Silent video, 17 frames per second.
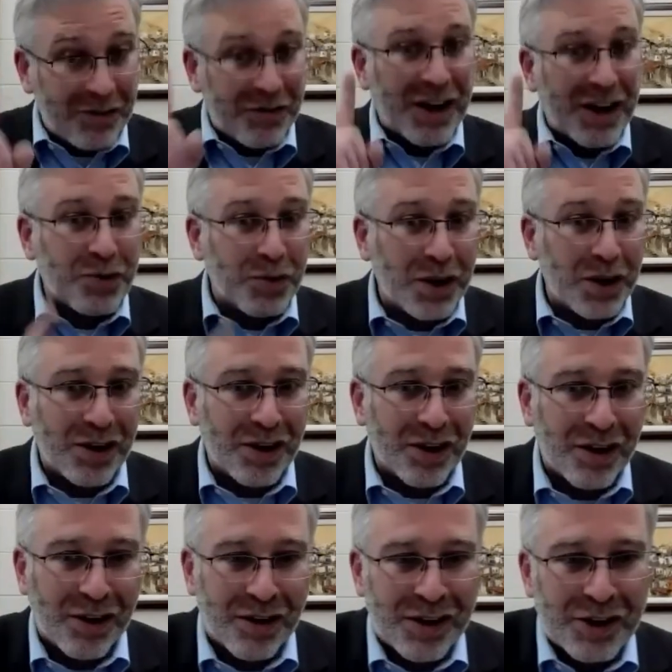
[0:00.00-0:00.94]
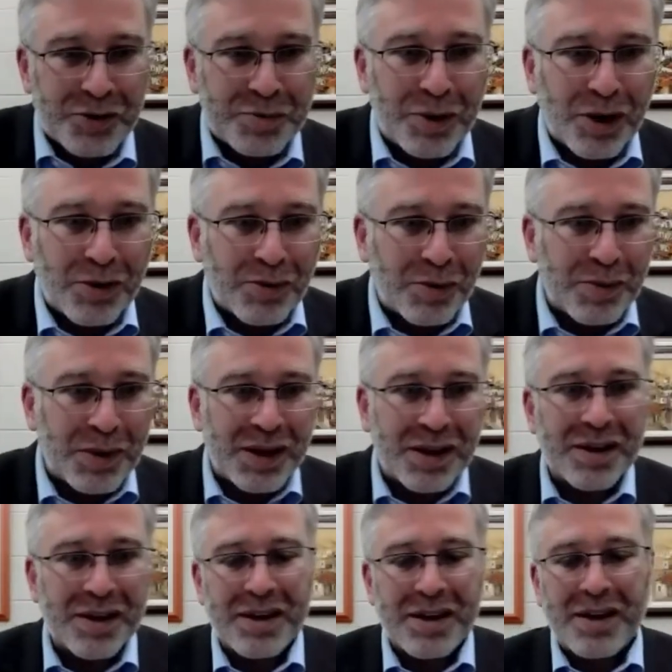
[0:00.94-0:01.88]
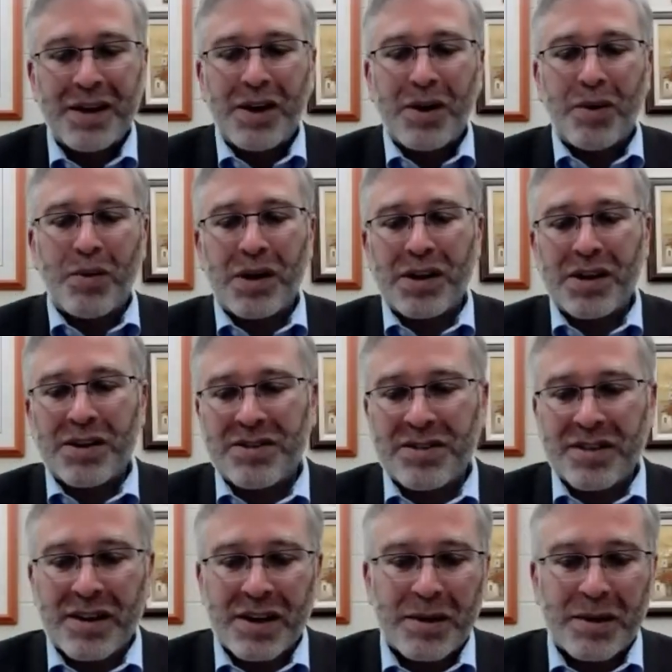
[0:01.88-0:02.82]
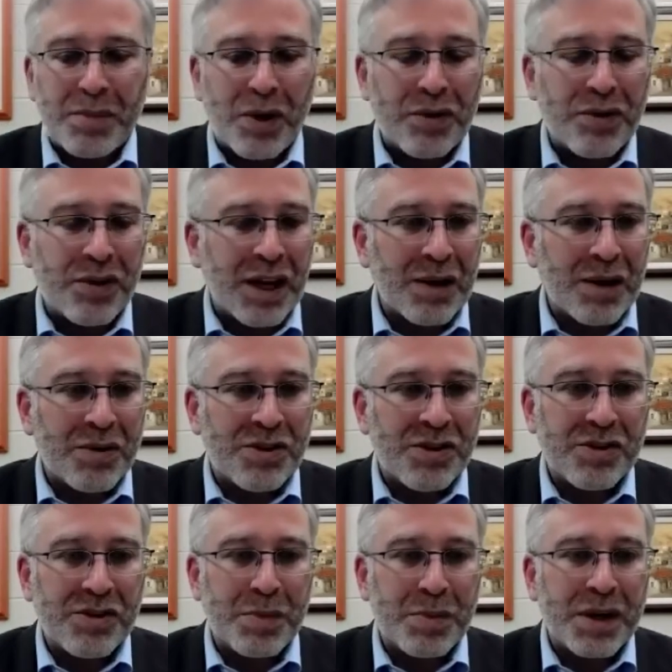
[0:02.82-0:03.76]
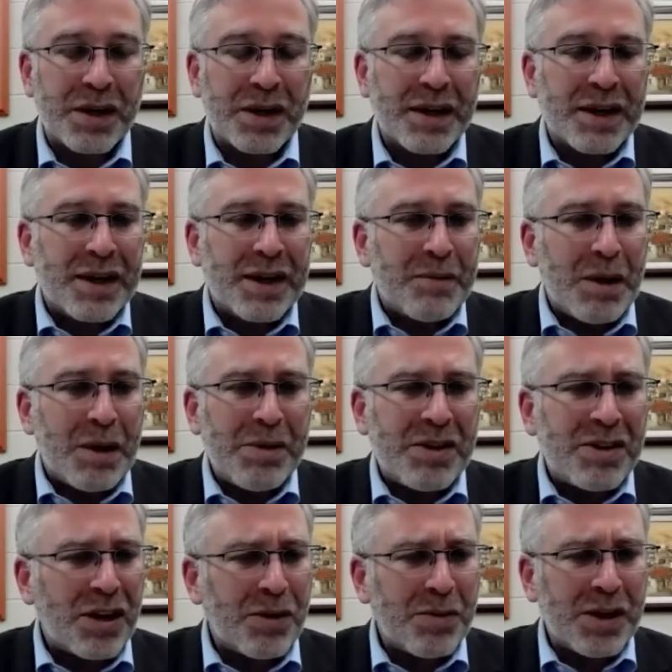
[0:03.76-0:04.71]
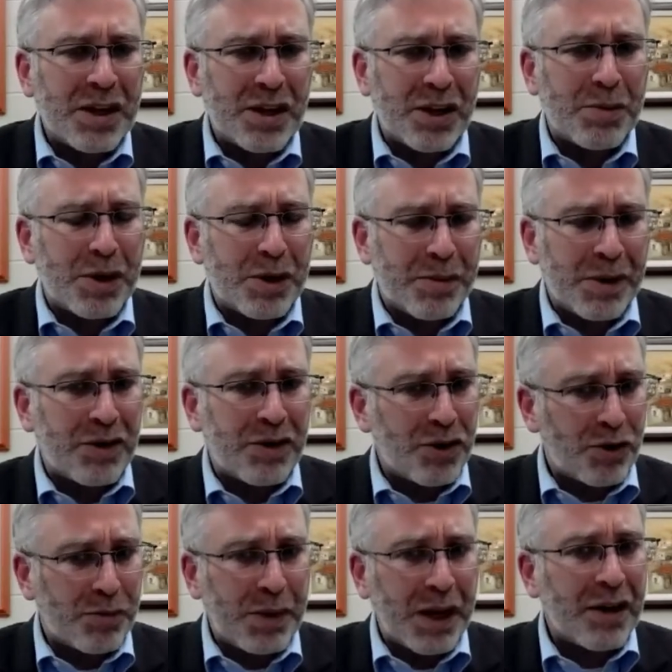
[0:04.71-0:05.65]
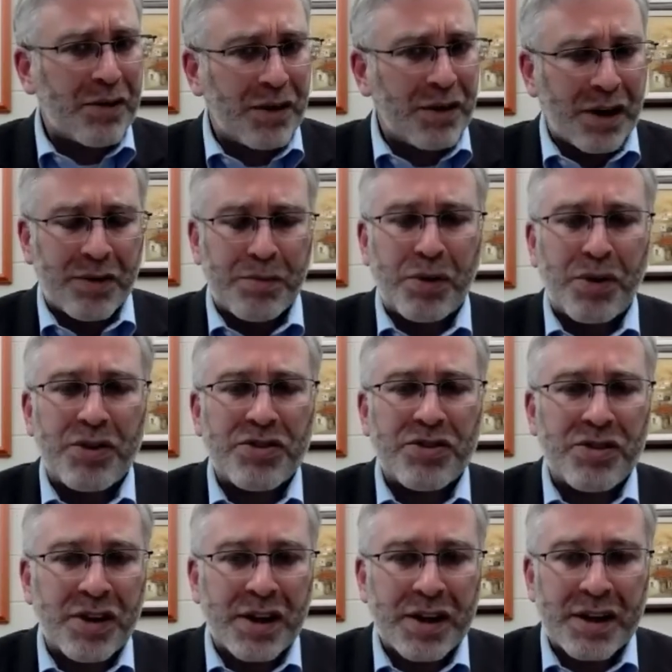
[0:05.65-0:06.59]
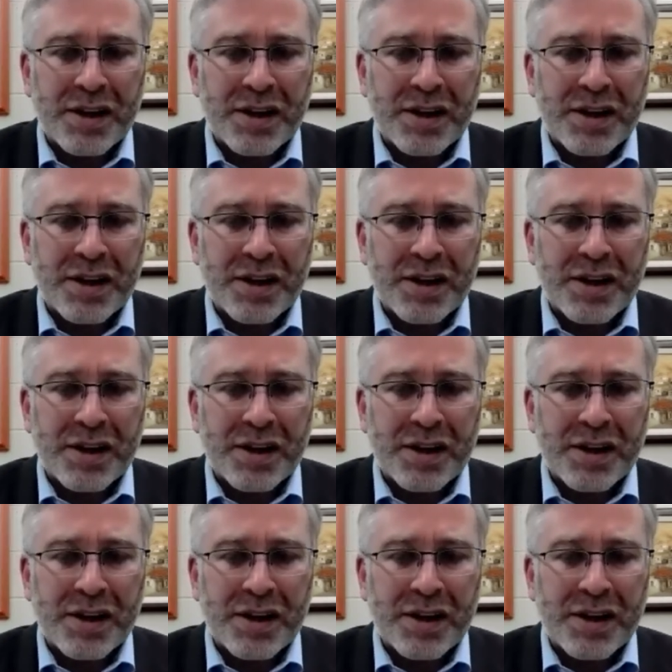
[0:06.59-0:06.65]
fact, we are. Our next poem will be one that's in both languages. But maybe tell me a little bit about your background personally